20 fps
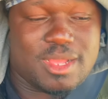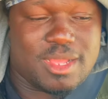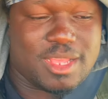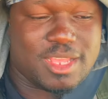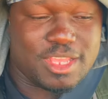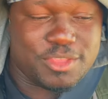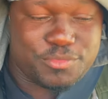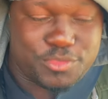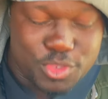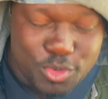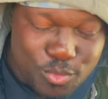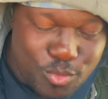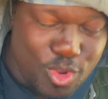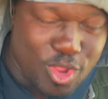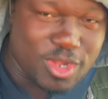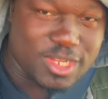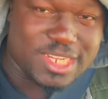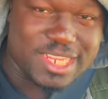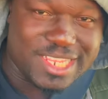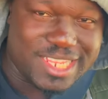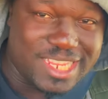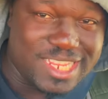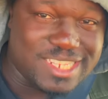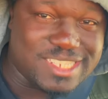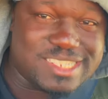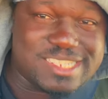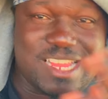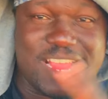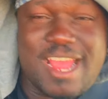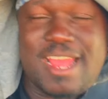If you want the
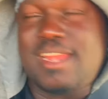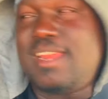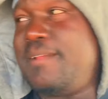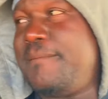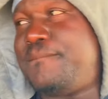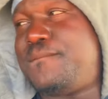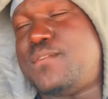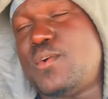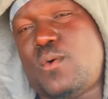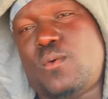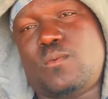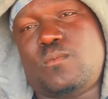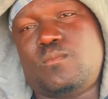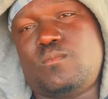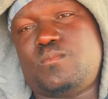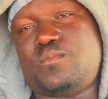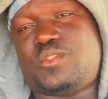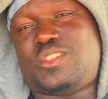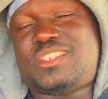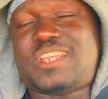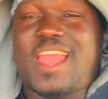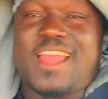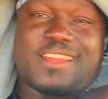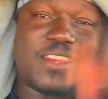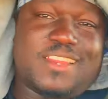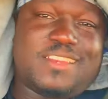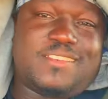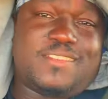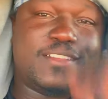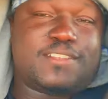inside info, check
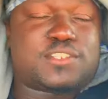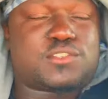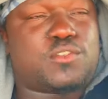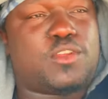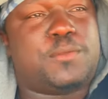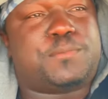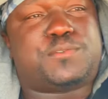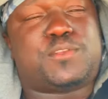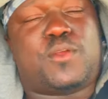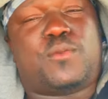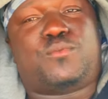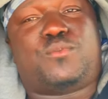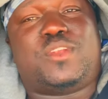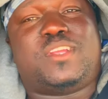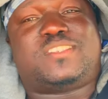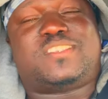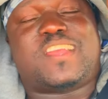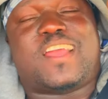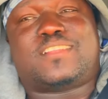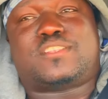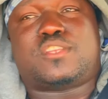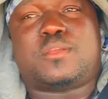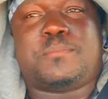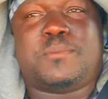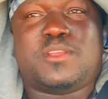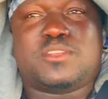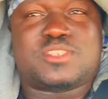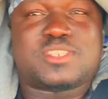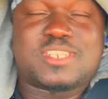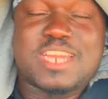the description. Reach out to
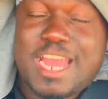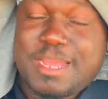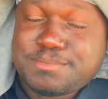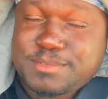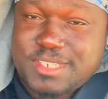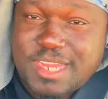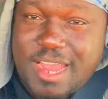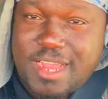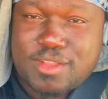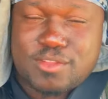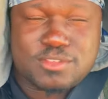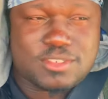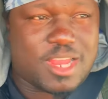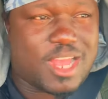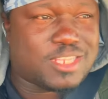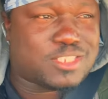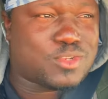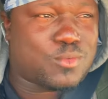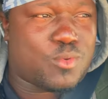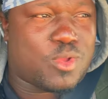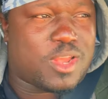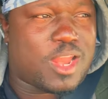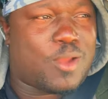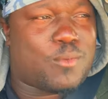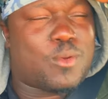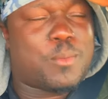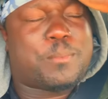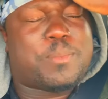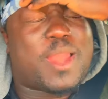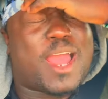me on Snapchat, because that's the one I
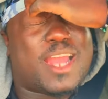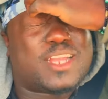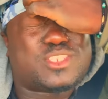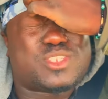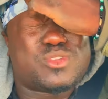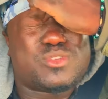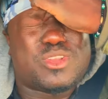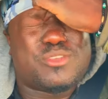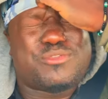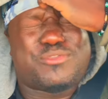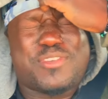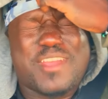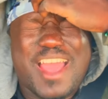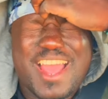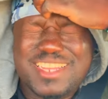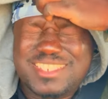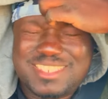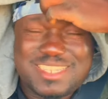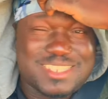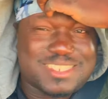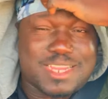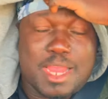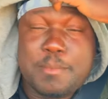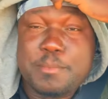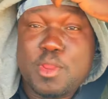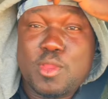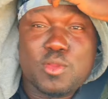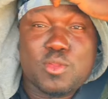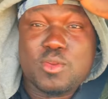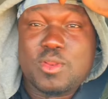reply to the fastest.
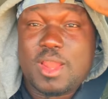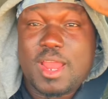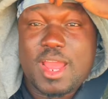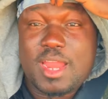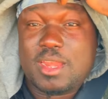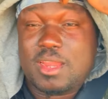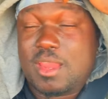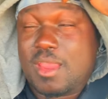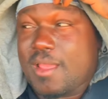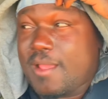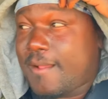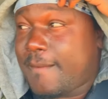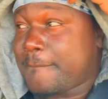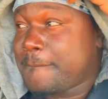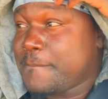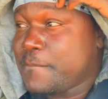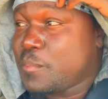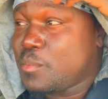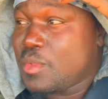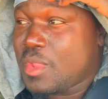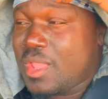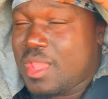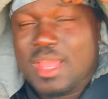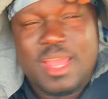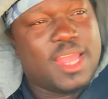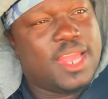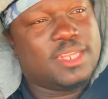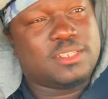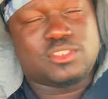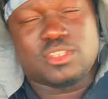I'm not going to lie to y'all.
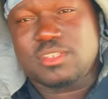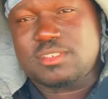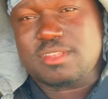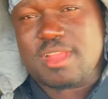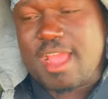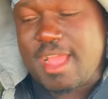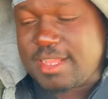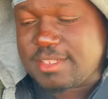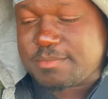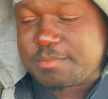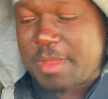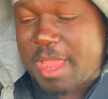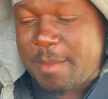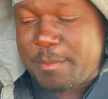And just ask me.